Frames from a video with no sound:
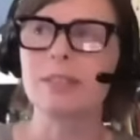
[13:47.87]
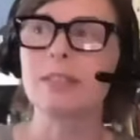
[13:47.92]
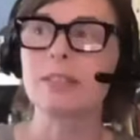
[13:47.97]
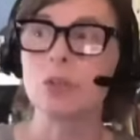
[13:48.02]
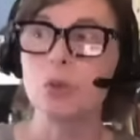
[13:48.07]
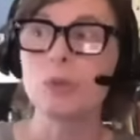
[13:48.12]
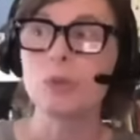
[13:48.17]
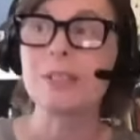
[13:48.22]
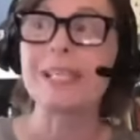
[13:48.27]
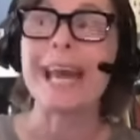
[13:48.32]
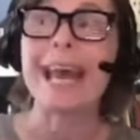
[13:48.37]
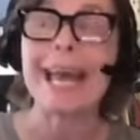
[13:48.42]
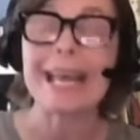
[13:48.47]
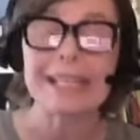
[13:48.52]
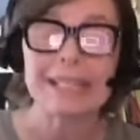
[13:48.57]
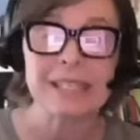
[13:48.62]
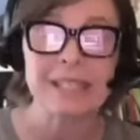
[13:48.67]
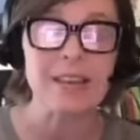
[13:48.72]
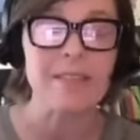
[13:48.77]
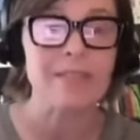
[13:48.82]
to
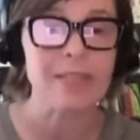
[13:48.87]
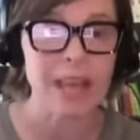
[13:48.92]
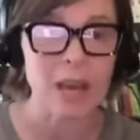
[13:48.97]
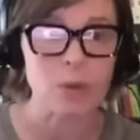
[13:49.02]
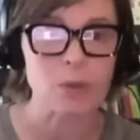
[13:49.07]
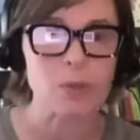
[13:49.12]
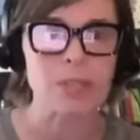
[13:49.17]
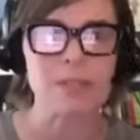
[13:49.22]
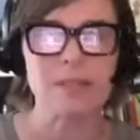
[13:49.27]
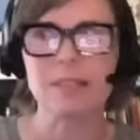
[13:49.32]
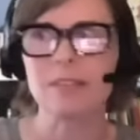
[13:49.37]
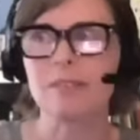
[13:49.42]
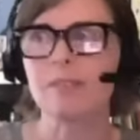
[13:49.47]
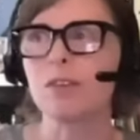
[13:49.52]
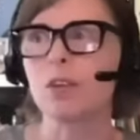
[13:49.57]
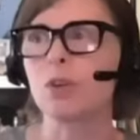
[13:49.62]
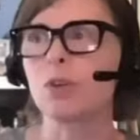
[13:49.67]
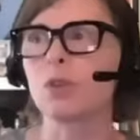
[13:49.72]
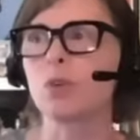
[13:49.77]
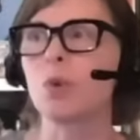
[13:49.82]
tens of thousands of
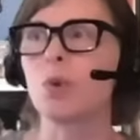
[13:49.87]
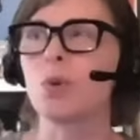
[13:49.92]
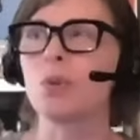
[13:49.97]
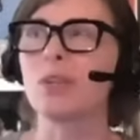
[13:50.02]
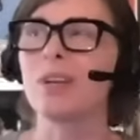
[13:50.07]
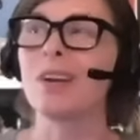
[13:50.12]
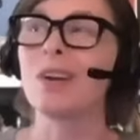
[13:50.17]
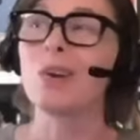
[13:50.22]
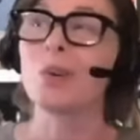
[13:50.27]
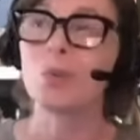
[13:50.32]
years old,